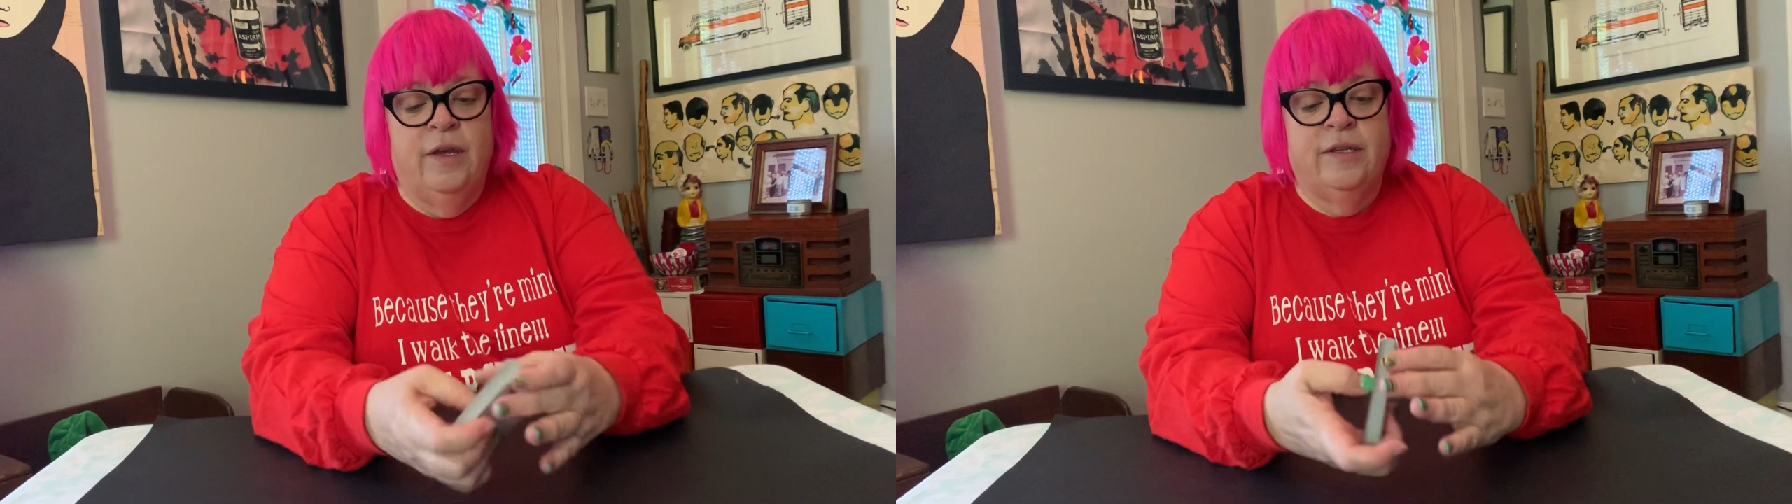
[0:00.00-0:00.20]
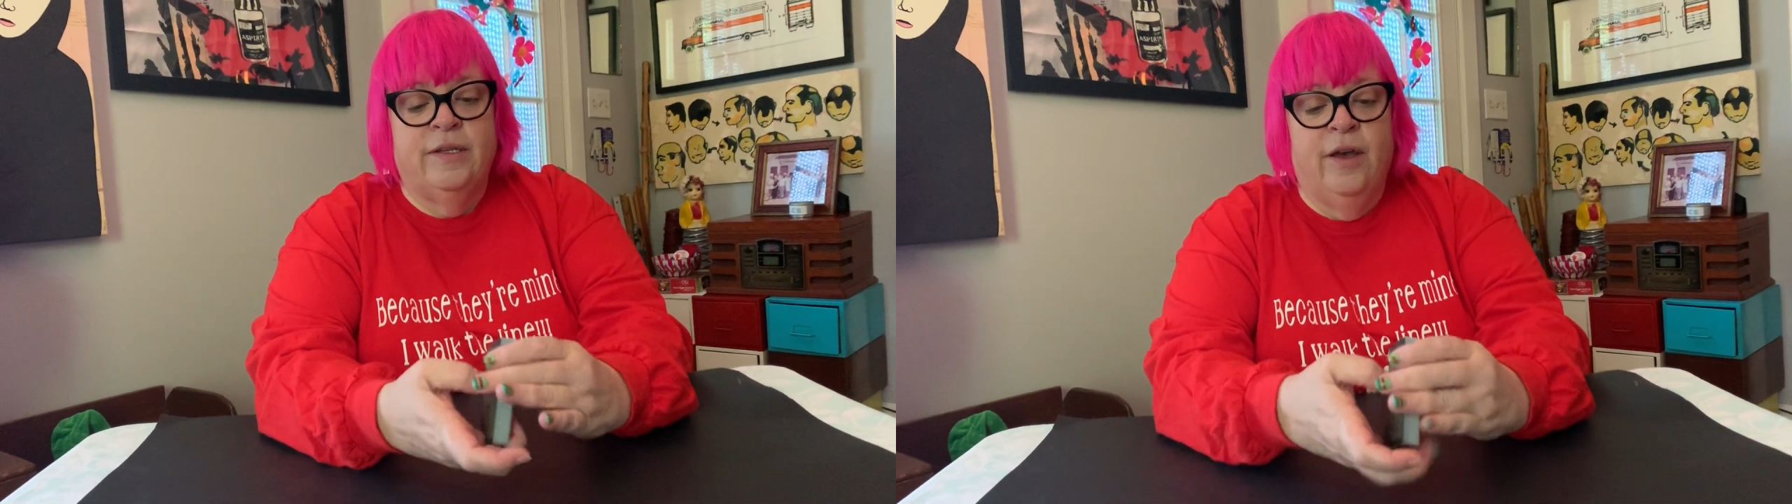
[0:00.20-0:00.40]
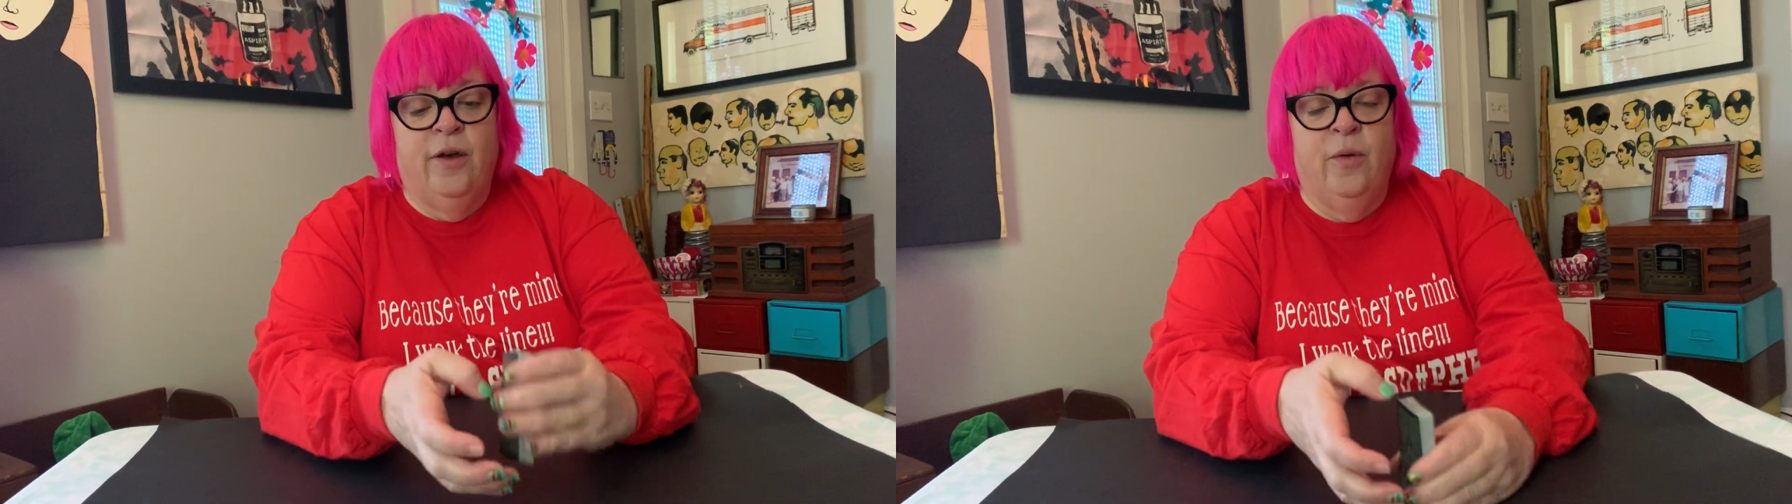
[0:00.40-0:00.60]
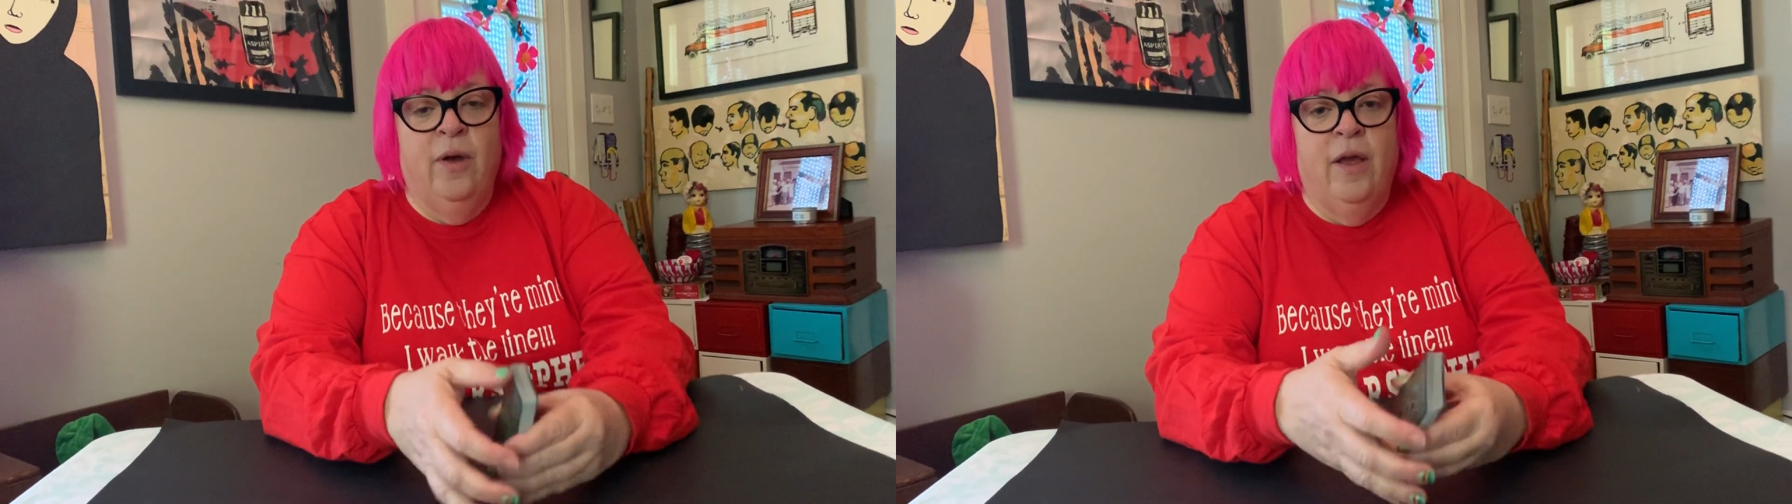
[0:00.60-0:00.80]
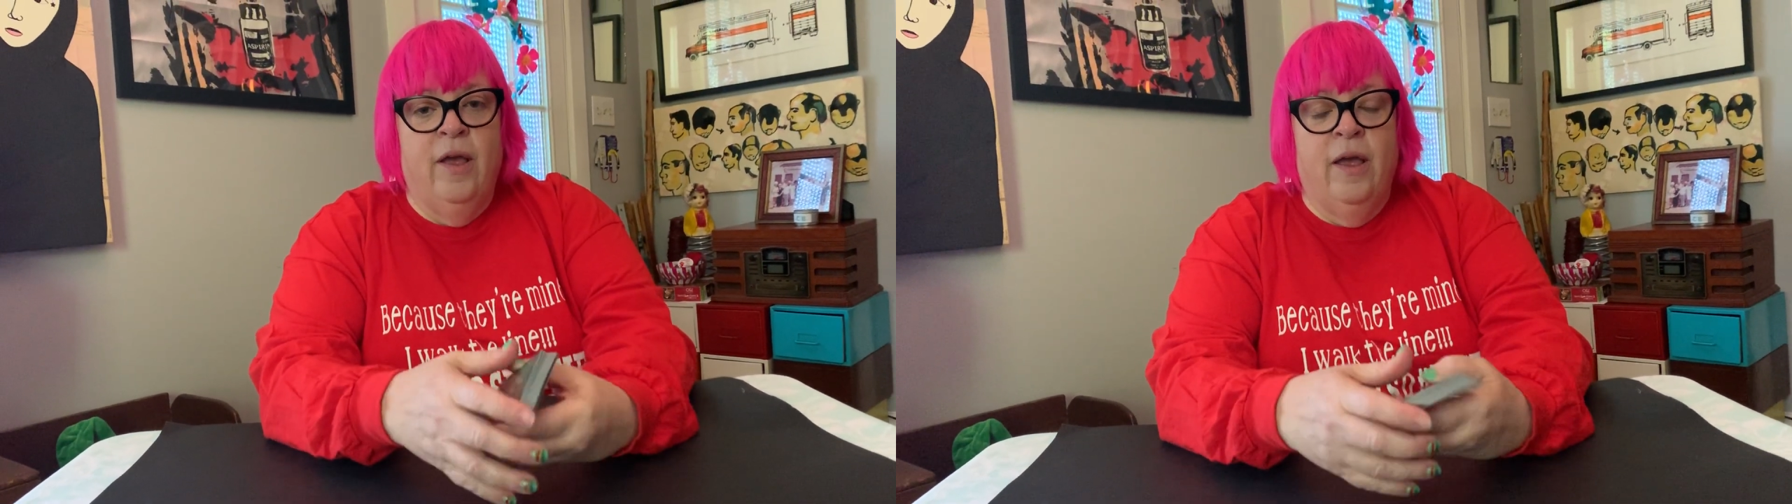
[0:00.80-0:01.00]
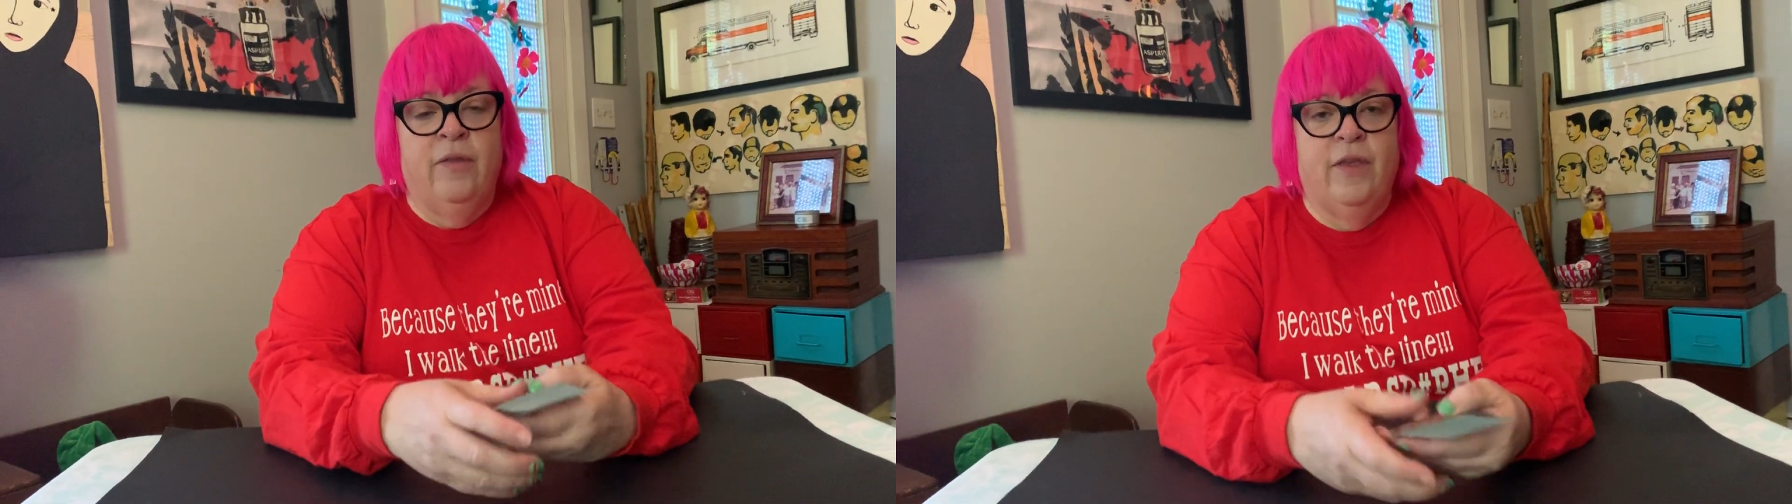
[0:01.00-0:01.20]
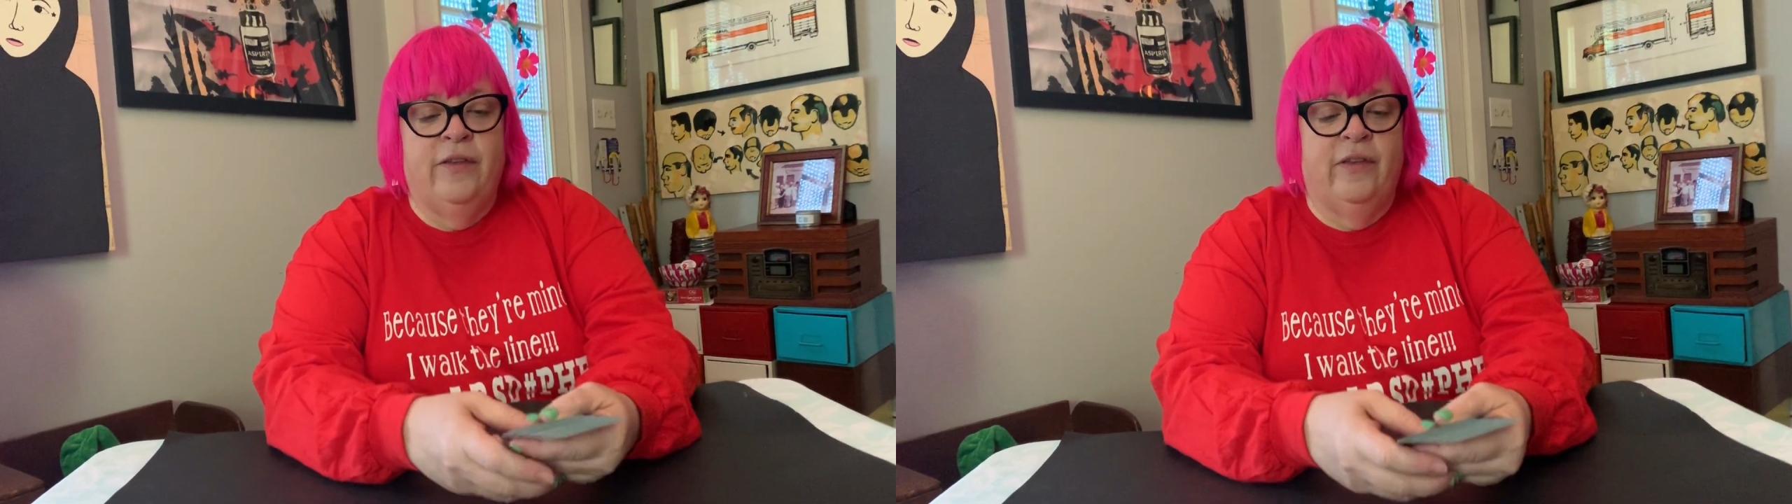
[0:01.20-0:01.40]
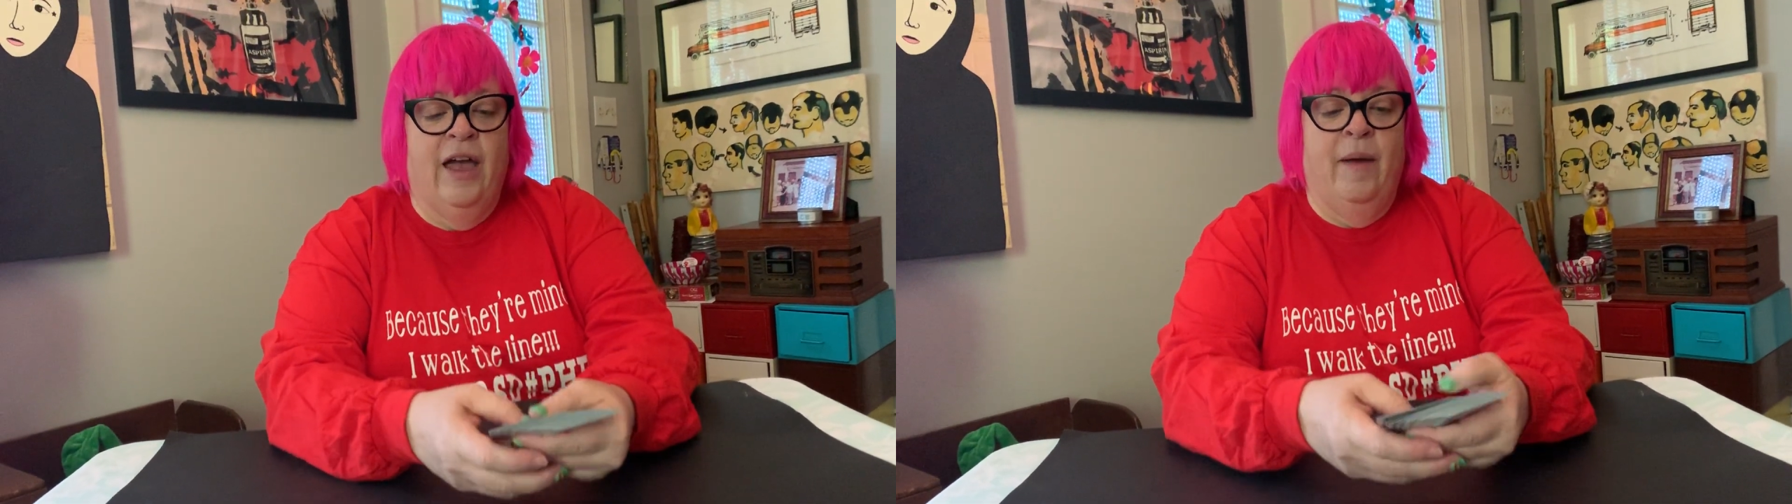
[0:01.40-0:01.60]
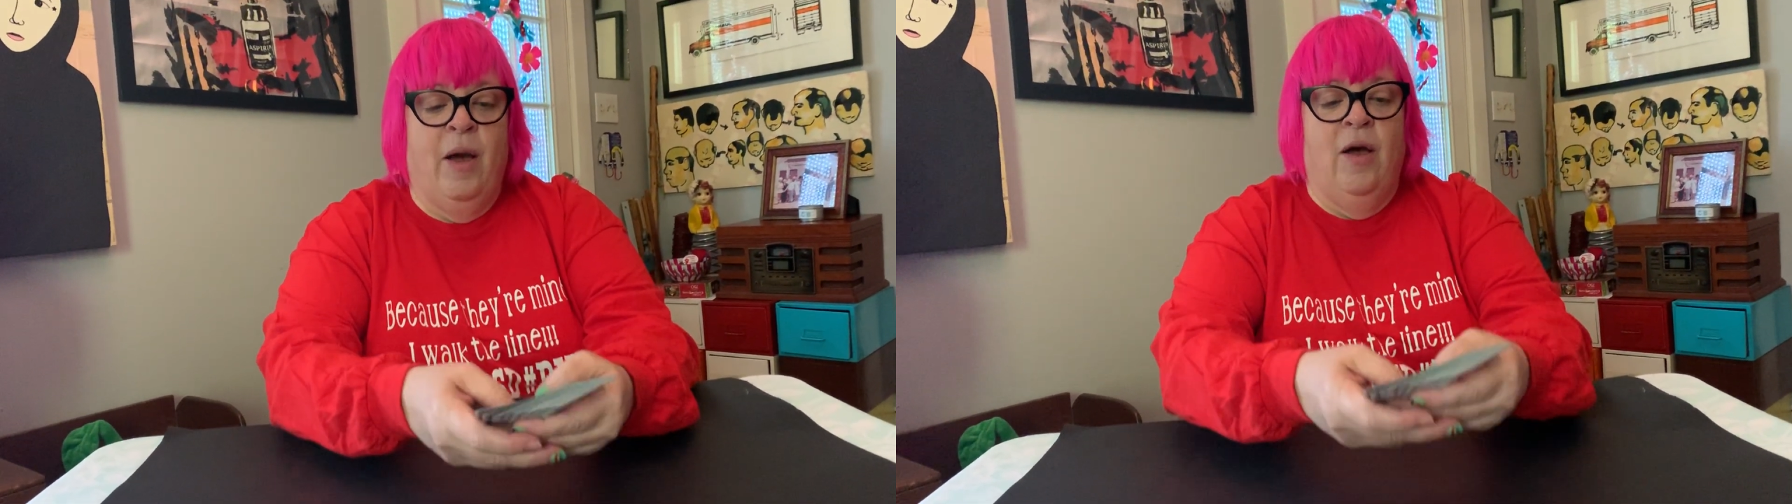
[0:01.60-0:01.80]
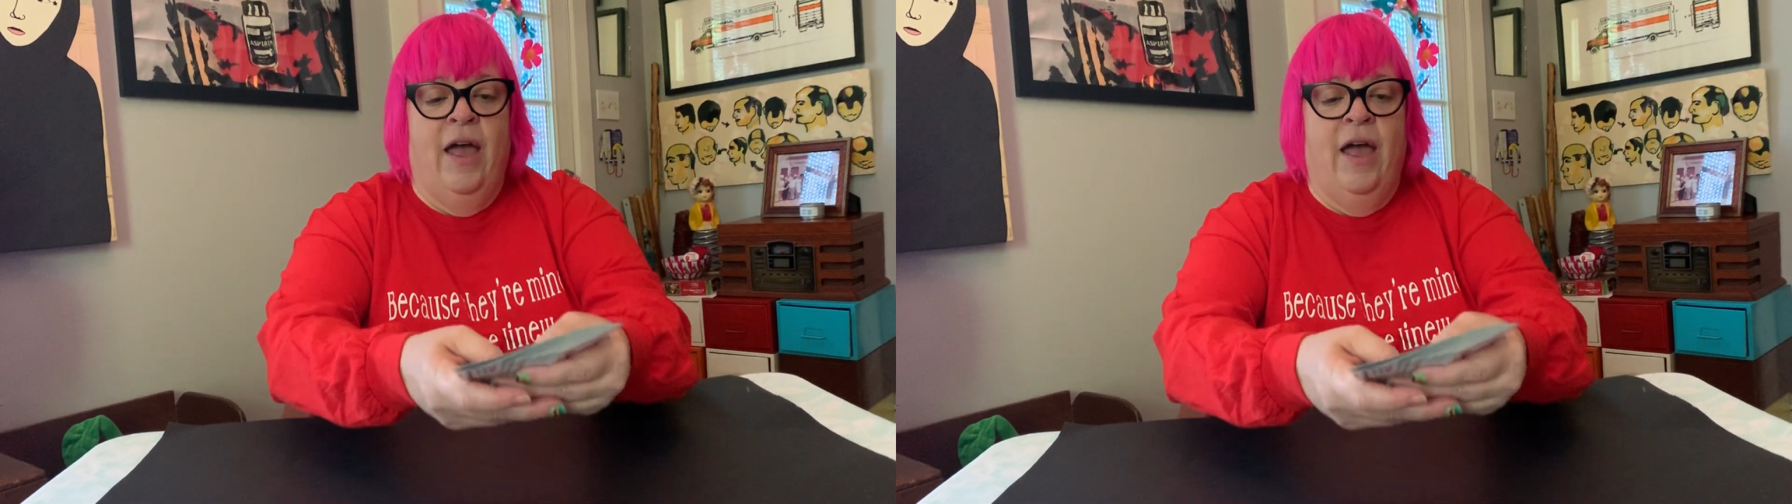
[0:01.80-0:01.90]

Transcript: So this time I'll